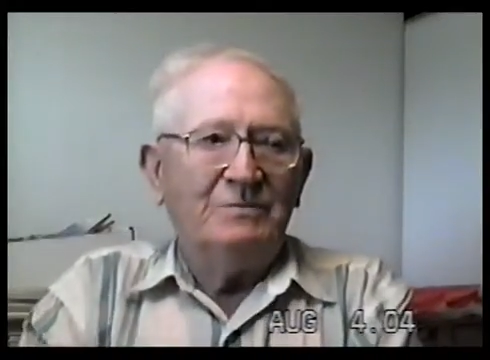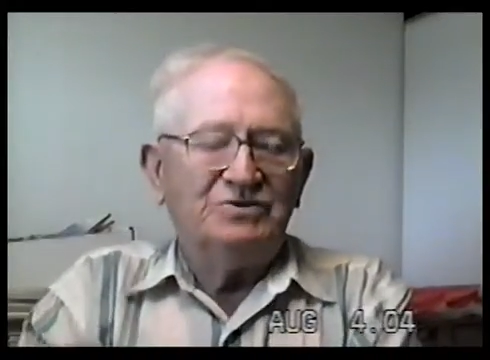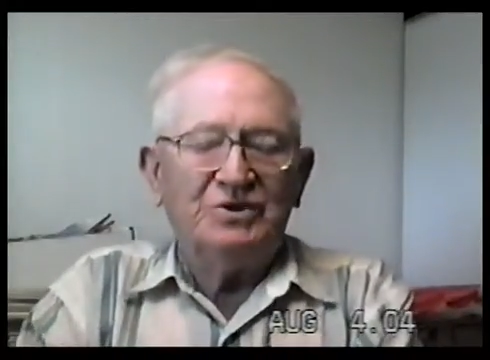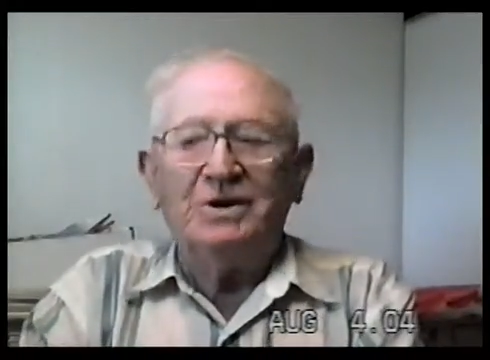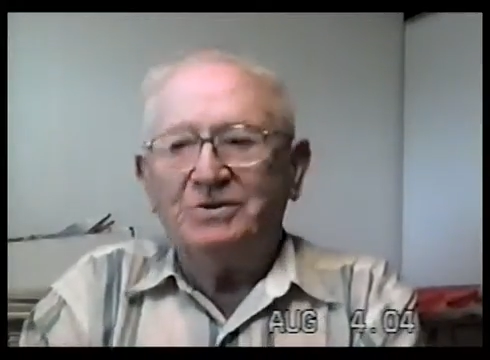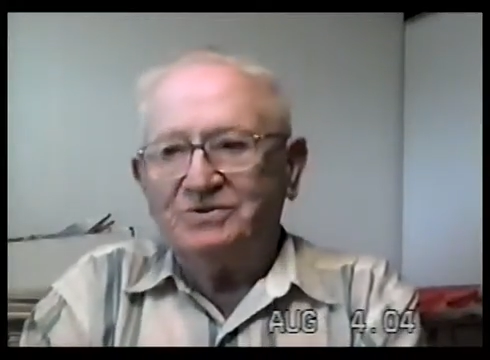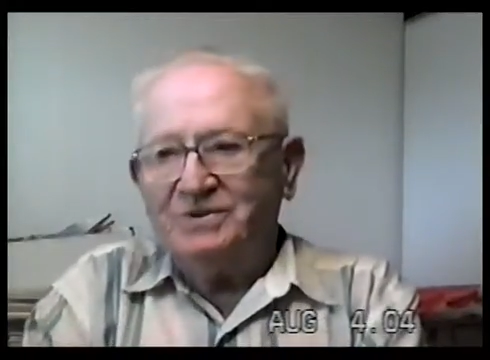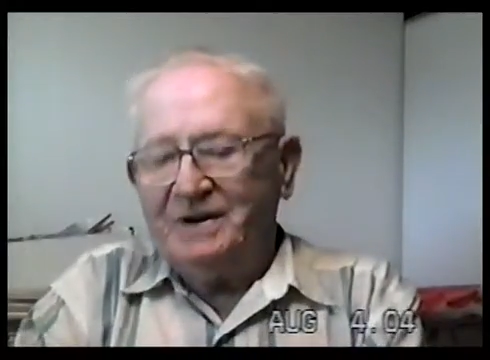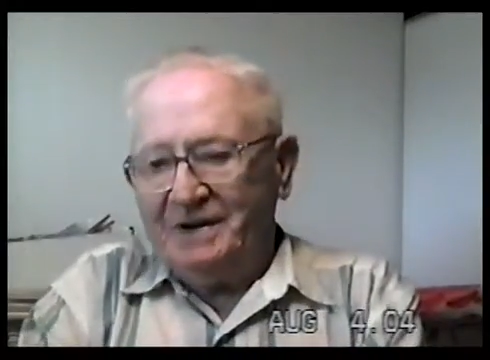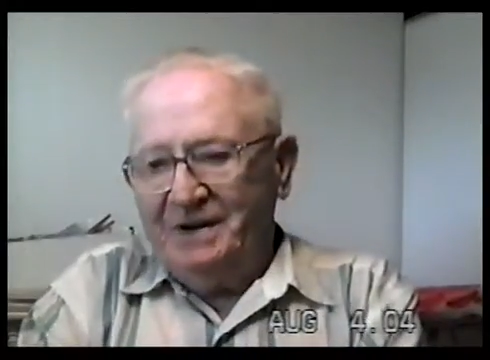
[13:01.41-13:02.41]
was
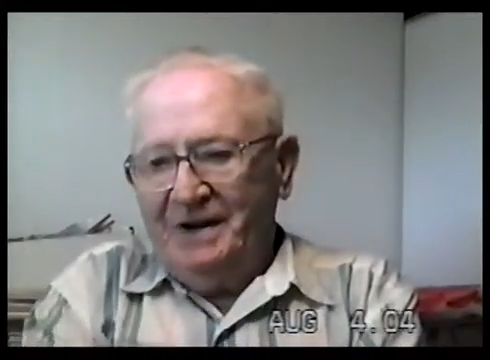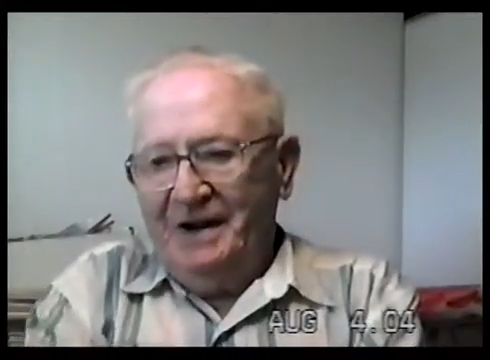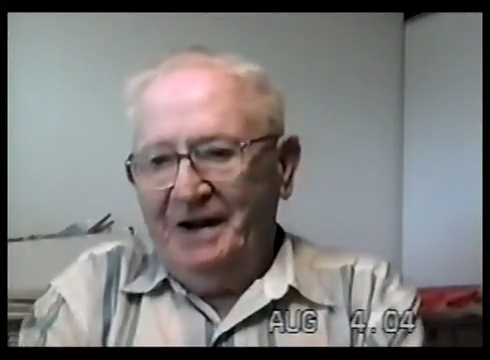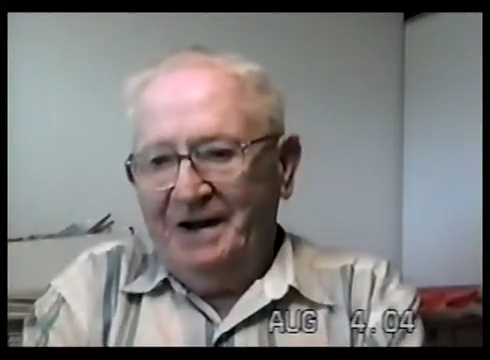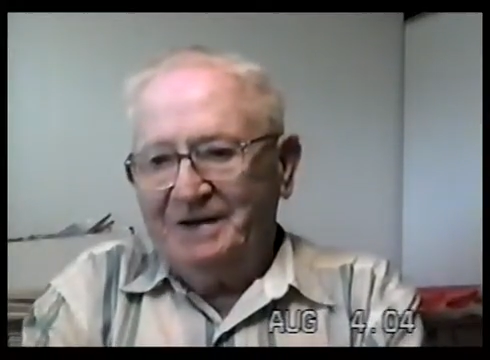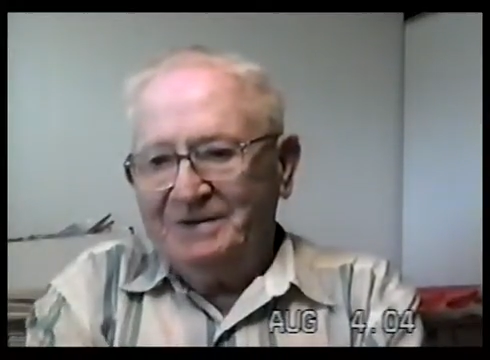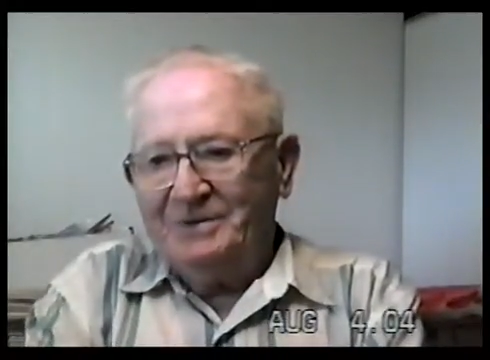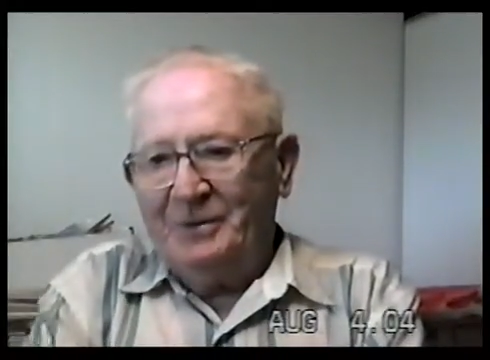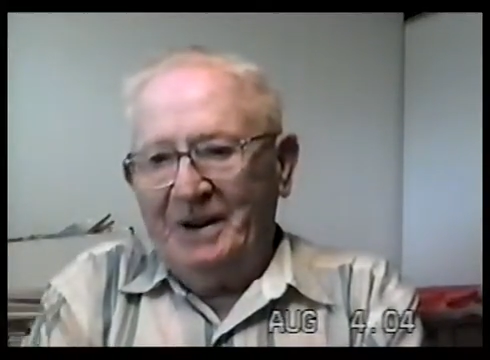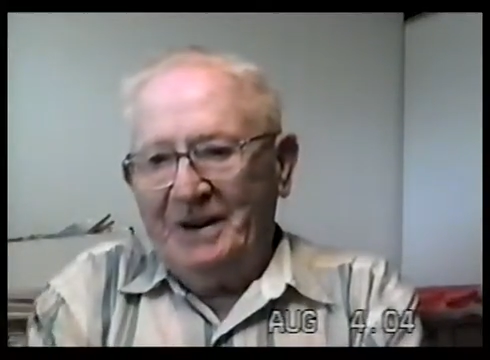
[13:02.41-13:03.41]
interesting. I
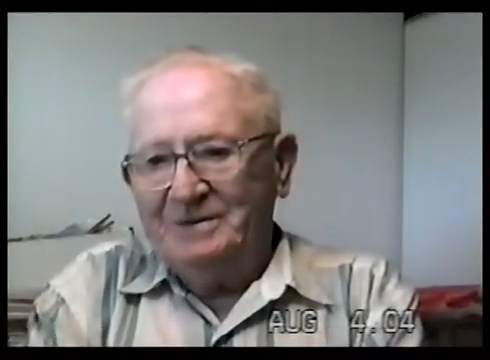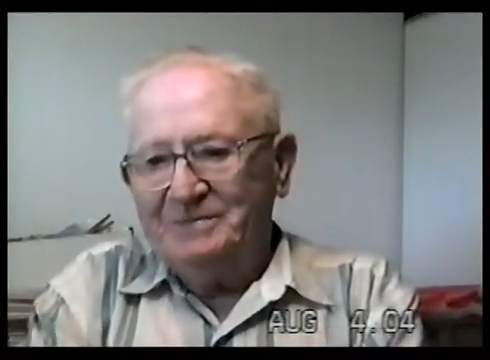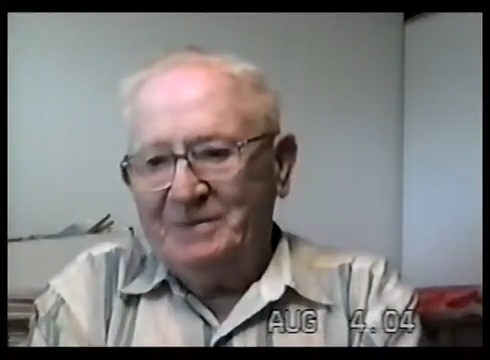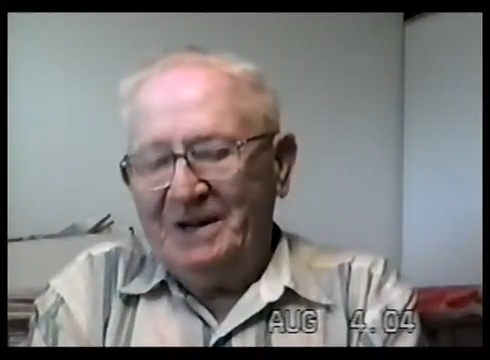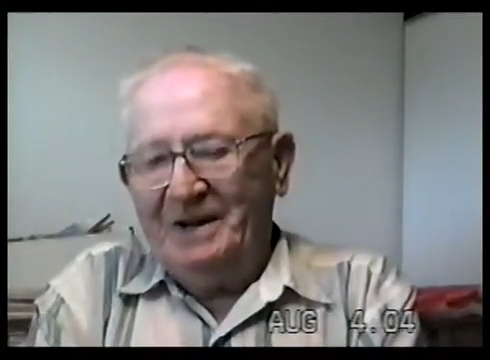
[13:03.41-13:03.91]
know that. But